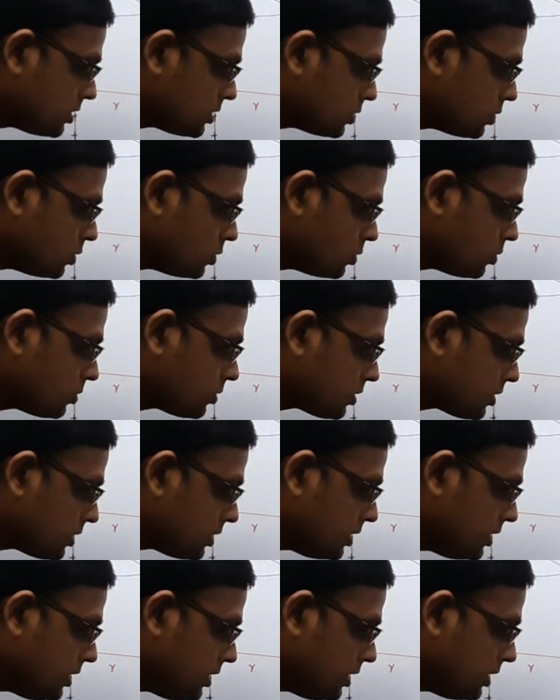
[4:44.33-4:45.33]
to
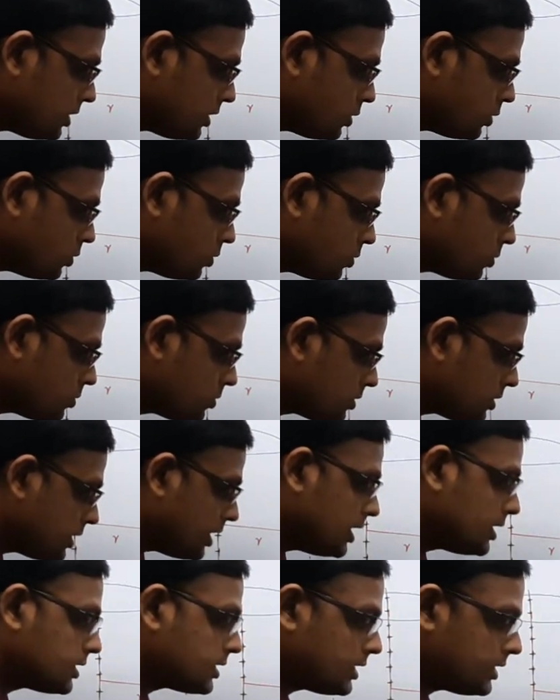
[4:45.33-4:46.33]
E into
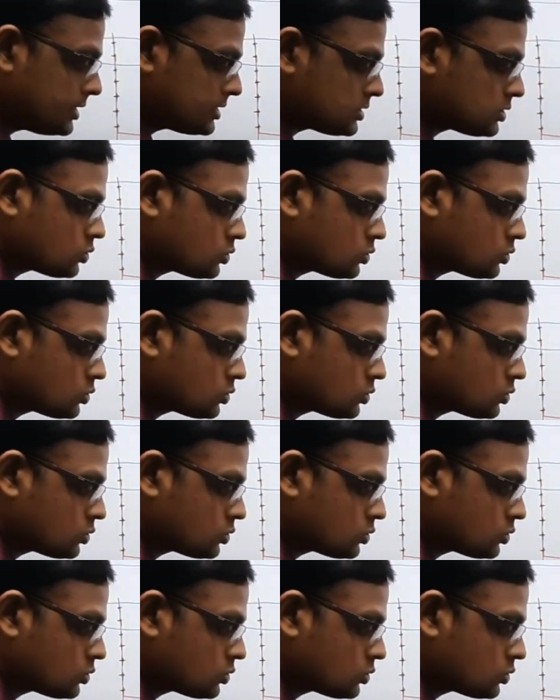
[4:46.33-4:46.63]
delta S.